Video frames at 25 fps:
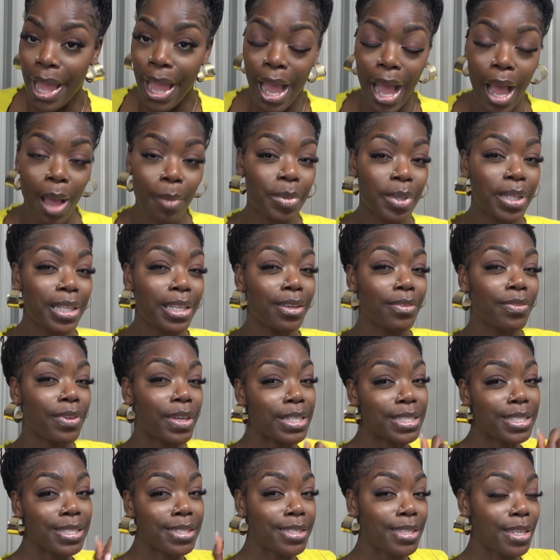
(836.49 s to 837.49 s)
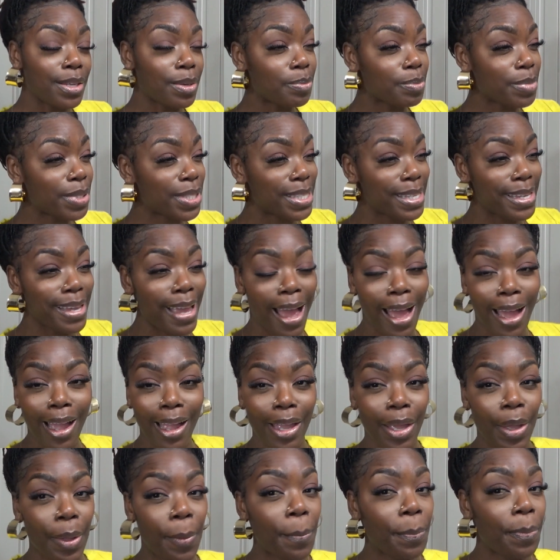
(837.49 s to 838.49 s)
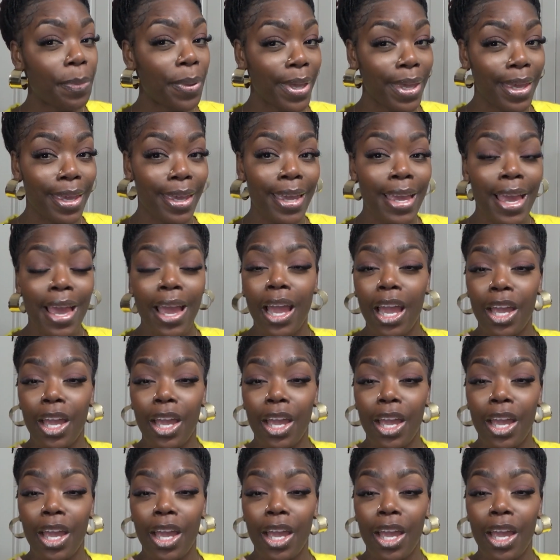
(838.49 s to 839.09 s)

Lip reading: I believe it's CIMP, C-I-M-P,